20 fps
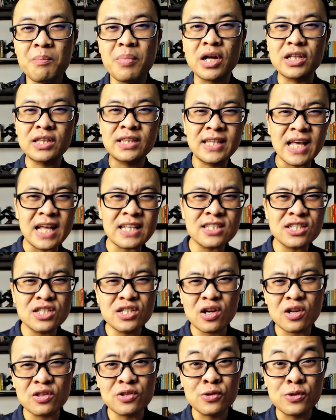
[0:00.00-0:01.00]
But that's
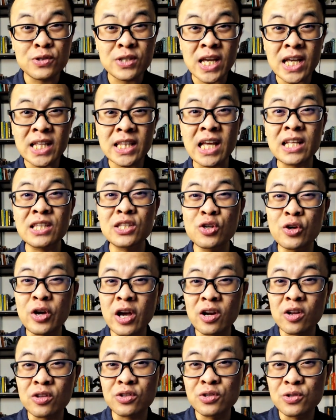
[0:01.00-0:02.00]
not to say that you
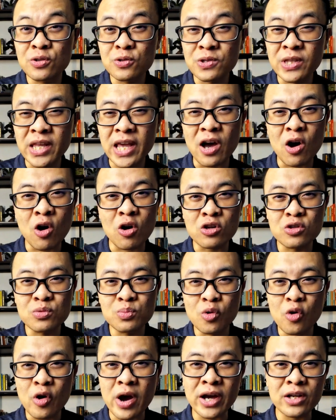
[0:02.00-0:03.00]
cannot use the
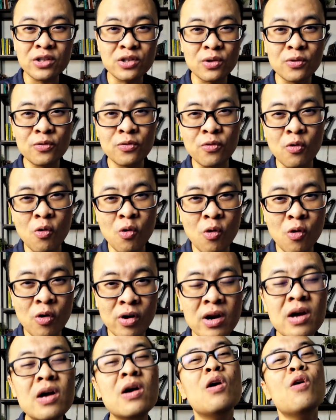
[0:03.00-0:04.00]
Osmo Action
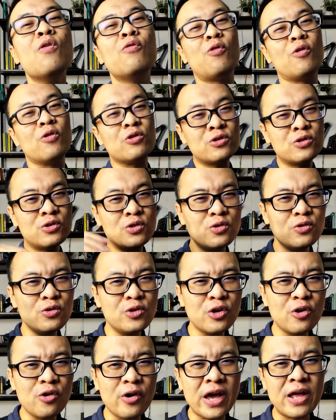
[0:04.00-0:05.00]
4 for
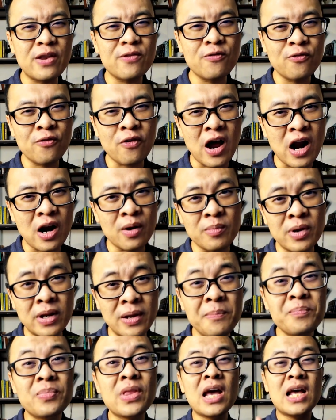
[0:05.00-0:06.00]
studio
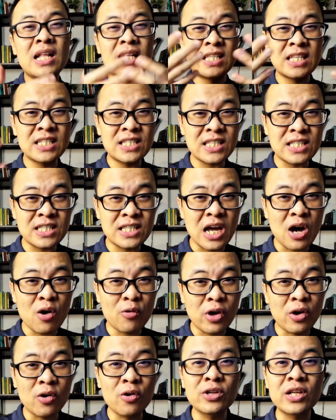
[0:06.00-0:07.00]
environment. This is now
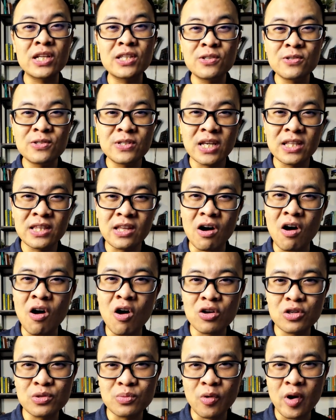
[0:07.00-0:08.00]
recorded using the
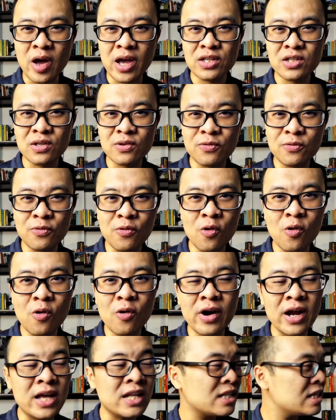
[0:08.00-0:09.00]
Osmo Action
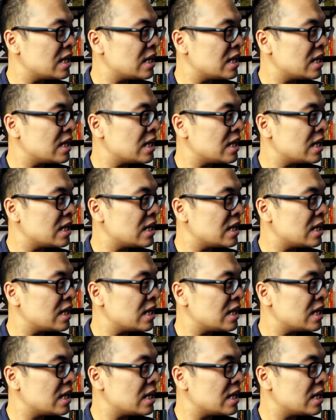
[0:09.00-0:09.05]
4